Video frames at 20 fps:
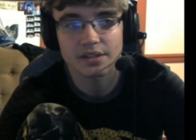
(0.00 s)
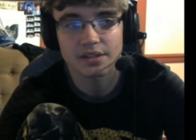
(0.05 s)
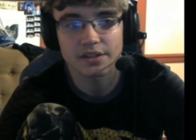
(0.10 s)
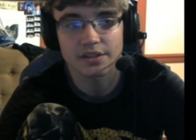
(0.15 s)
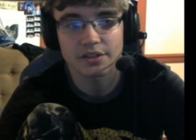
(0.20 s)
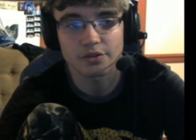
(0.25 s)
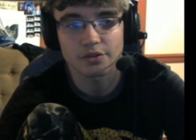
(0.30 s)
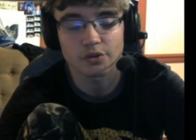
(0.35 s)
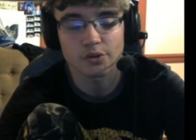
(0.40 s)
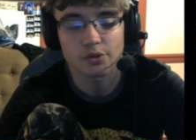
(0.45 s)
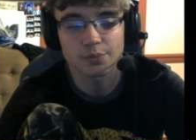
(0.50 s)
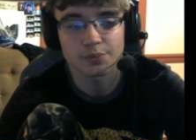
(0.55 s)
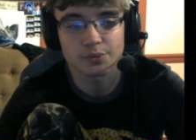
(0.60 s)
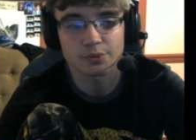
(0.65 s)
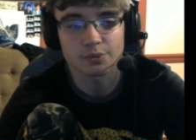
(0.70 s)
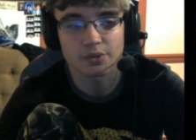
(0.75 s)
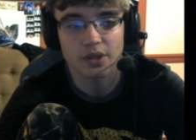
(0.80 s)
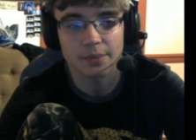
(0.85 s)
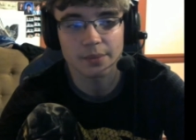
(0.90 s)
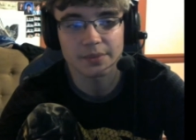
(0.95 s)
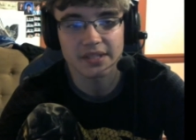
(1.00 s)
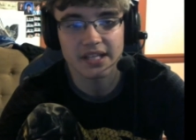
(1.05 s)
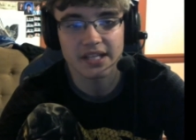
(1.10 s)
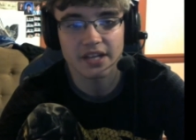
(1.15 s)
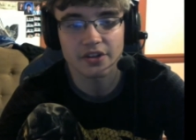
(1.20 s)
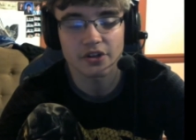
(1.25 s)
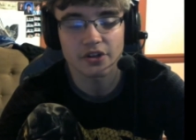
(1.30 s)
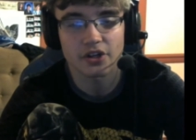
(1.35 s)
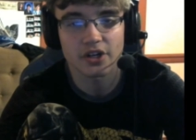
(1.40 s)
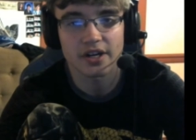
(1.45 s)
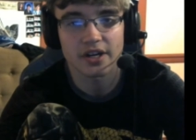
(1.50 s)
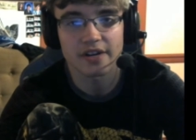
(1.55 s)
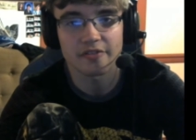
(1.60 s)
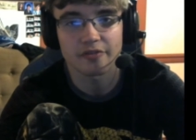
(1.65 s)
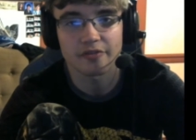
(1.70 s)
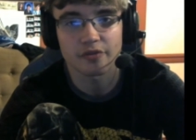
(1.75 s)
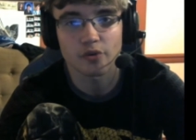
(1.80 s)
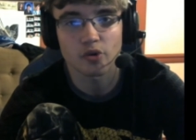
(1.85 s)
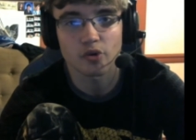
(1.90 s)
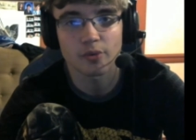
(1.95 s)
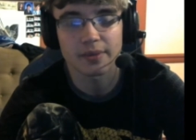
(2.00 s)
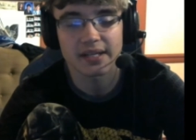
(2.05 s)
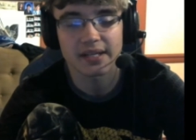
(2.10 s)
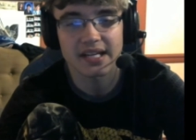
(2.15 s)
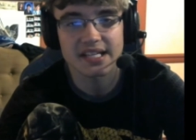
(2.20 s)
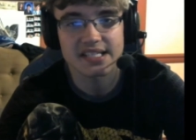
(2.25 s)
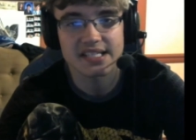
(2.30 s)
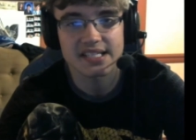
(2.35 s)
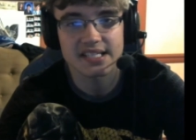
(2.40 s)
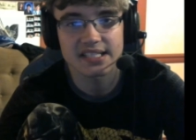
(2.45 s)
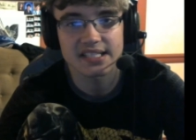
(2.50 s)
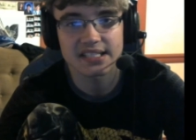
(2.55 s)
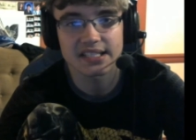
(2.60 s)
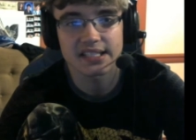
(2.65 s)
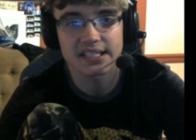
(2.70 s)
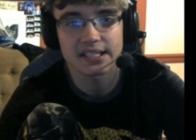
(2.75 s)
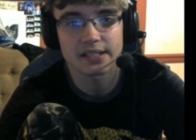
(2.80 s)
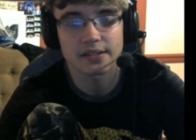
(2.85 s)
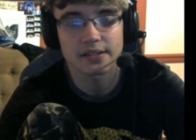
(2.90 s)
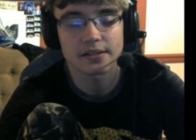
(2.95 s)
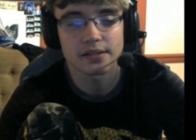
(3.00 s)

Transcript: the groups will come together and form against Negan